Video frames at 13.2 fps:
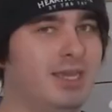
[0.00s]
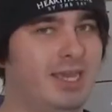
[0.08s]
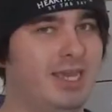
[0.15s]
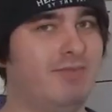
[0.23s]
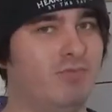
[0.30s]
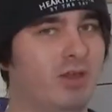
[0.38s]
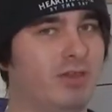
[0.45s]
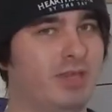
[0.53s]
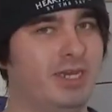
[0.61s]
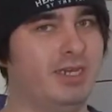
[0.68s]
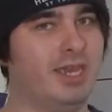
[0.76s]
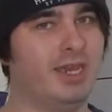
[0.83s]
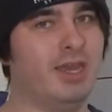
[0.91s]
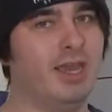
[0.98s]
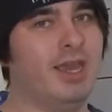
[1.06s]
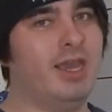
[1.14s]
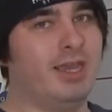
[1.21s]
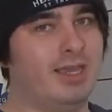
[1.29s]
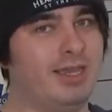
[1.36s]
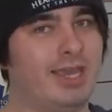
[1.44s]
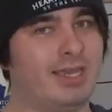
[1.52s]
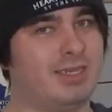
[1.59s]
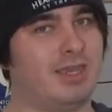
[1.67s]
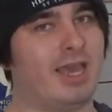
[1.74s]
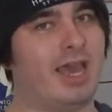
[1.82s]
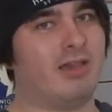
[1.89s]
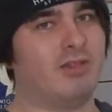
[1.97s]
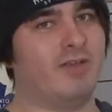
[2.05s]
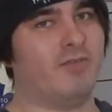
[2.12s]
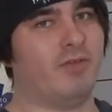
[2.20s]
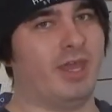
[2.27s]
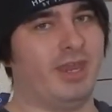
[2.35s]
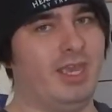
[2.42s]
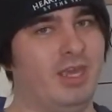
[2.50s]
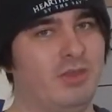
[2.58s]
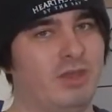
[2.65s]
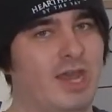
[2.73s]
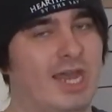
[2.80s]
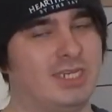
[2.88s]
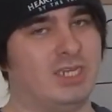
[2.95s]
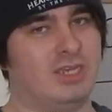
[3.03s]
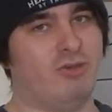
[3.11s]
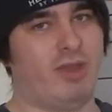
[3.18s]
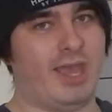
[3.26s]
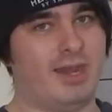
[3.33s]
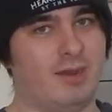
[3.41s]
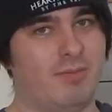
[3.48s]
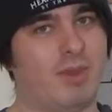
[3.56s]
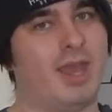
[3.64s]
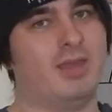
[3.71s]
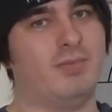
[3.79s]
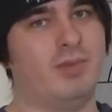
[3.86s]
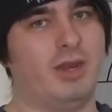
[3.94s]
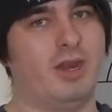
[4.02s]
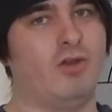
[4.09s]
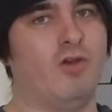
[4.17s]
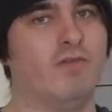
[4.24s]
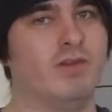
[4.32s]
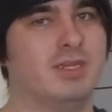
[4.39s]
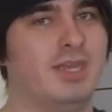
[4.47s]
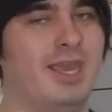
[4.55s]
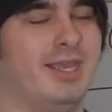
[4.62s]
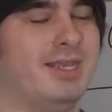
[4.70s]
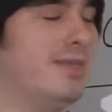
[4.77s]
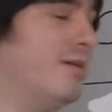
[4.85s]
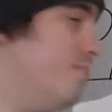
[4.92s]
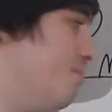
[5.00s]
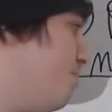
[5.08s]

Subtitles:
he really did get to that level that Heath got to, and in my opinion, overtake him.